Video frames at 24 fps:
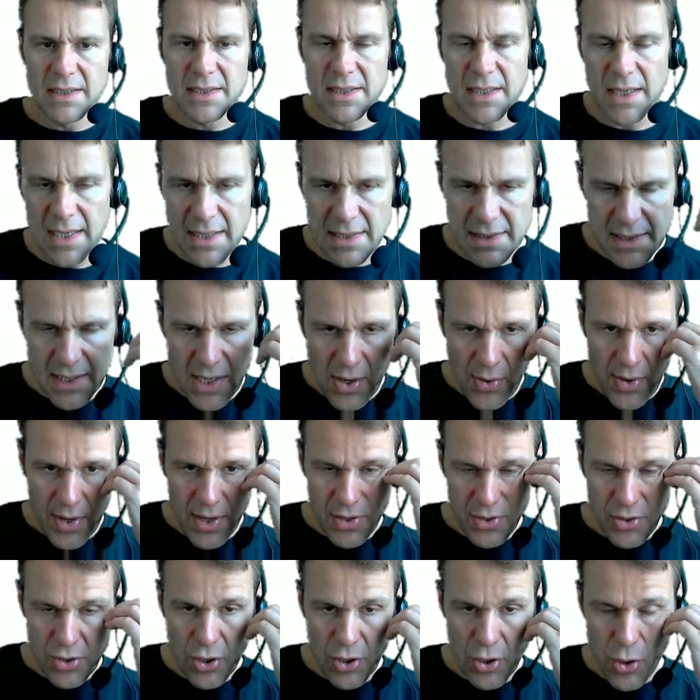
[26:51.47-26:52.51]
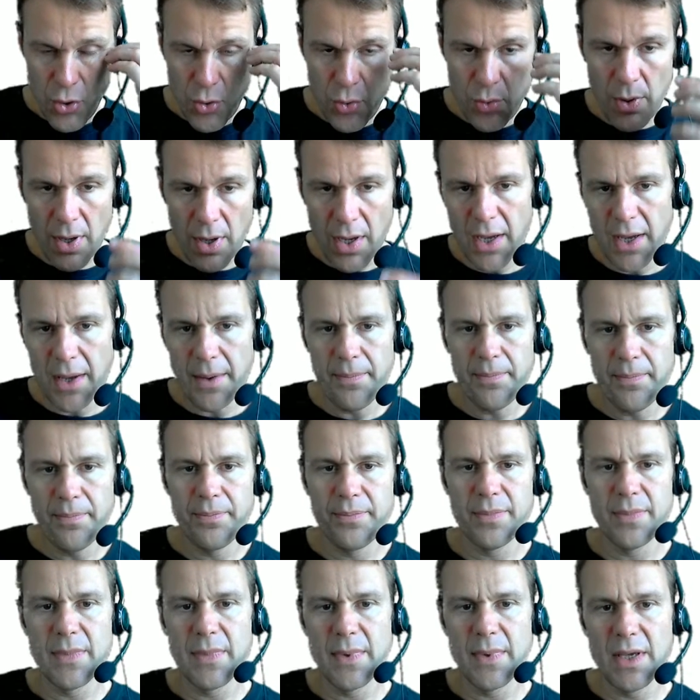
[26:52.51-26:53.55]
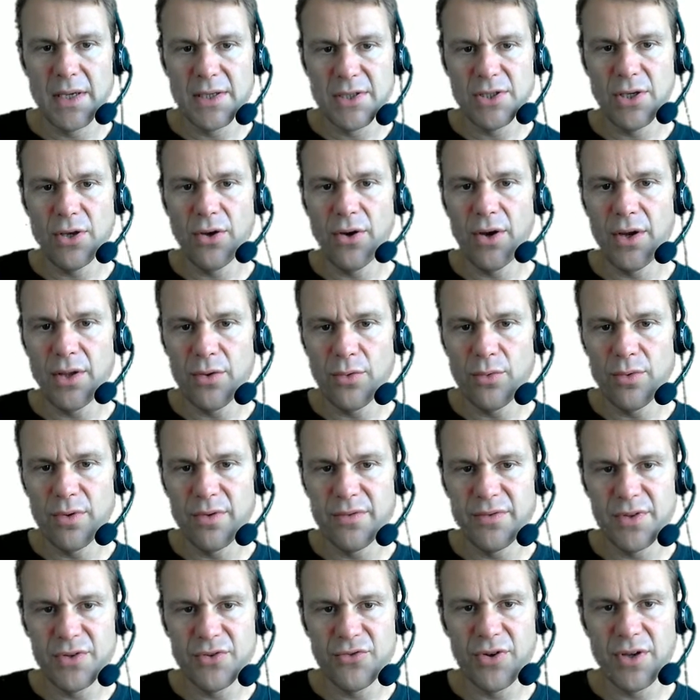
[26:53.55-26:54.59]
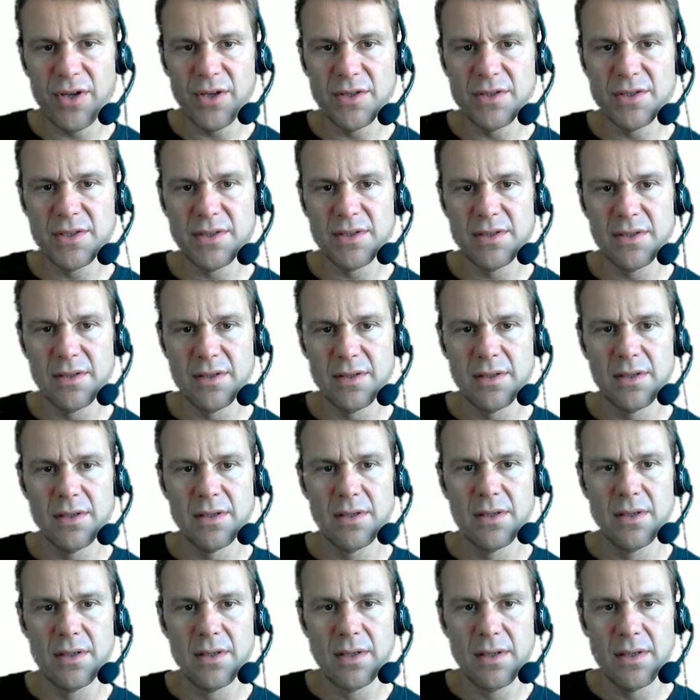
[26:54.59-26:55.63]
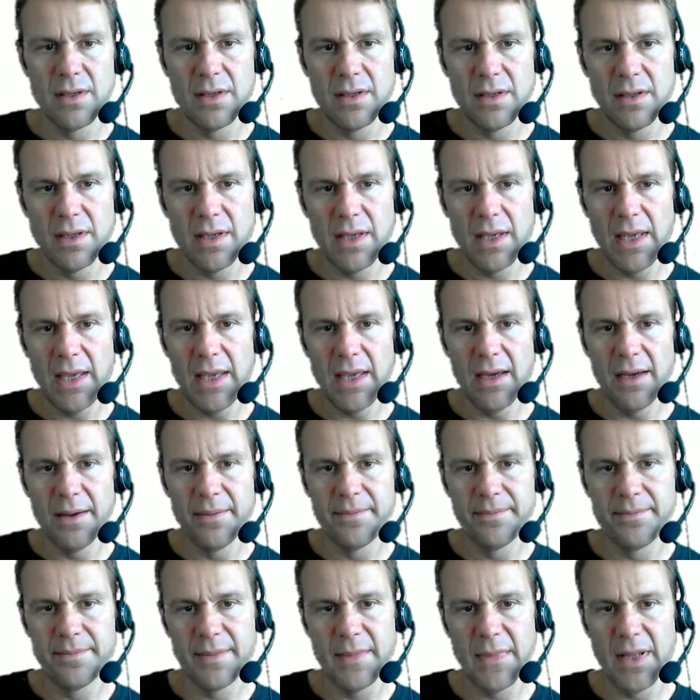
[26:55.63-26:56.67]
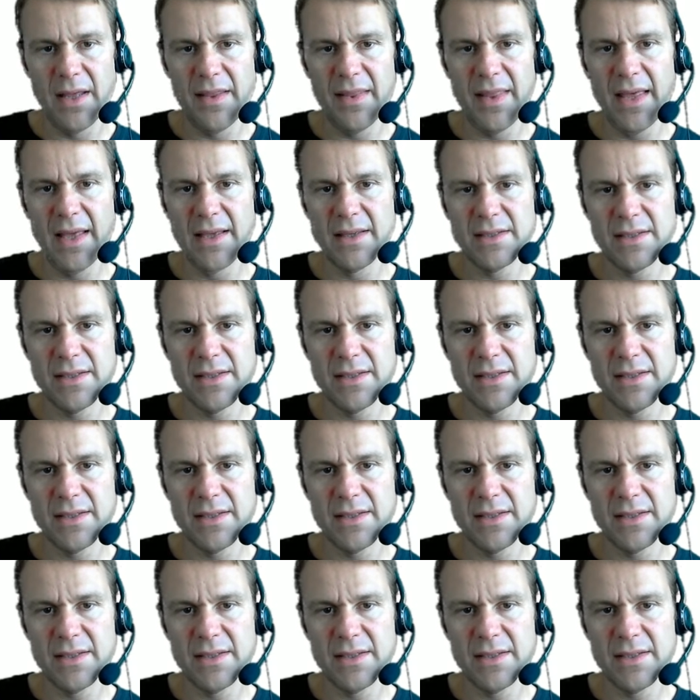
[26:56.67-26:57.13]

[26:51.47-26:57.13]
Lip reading: it's going to assign all of the triggers here like that.